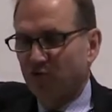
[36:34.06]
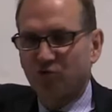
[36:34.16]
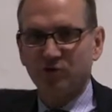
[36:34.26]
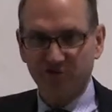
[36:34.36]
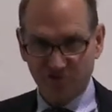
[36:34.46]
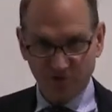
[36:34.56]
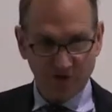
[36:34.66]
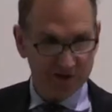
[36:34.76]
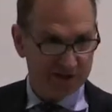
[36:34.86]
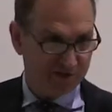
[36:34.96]
crystal
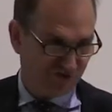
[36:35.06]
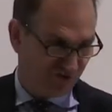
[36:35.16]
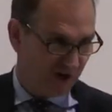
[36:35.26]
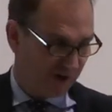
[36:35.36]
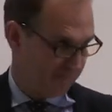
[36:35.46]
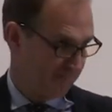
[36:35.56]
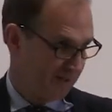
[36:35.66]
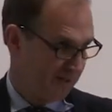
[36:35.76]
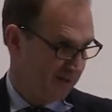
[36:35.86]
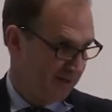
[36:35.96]
clear and sharp
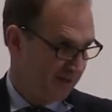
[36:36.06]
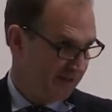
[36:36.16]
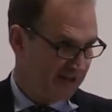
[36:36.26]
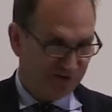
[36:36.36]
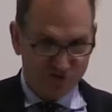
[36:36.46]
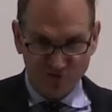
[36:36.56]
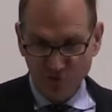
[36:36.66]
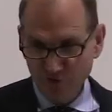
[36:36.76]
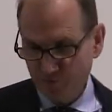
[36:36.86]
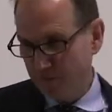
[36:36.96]
that as
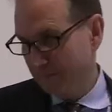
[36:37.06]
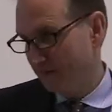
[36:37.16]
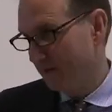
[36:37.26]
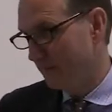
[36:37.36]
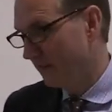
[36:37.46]
soon as people come